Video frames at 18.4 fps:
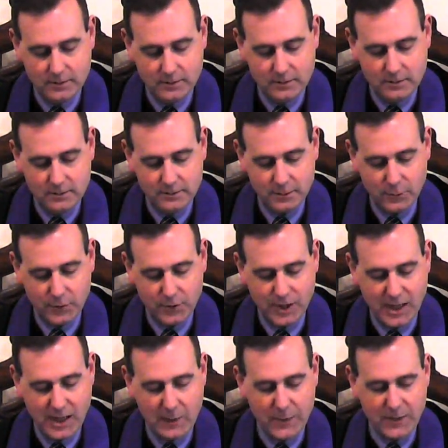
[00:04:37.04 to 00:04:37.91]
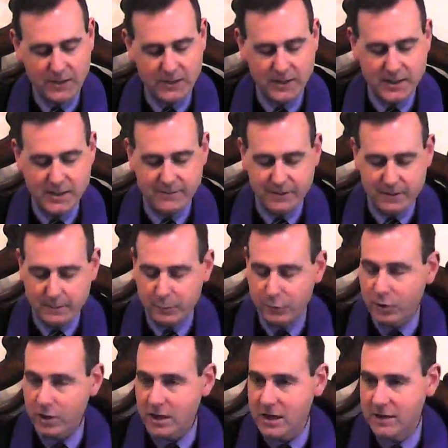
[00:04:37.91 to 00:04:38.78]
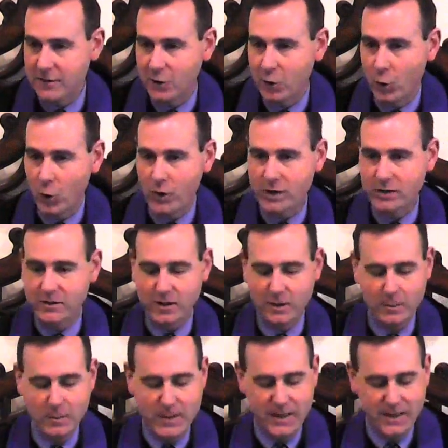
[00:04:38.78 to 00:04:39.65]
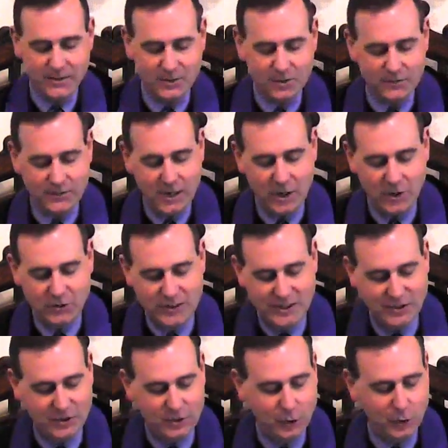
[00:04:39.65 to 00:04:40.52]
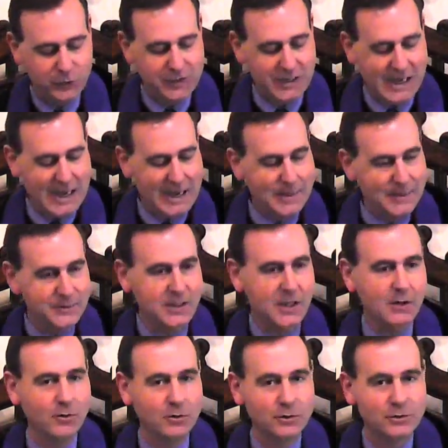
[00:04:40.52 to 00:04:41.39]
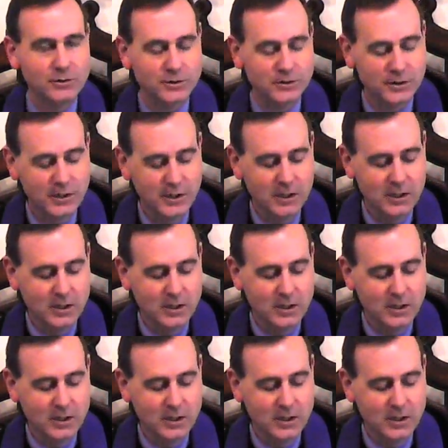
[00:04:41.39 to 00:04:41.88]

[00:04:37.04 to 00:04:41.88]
So today we live and breathe according to the minutes of our digital time tellers,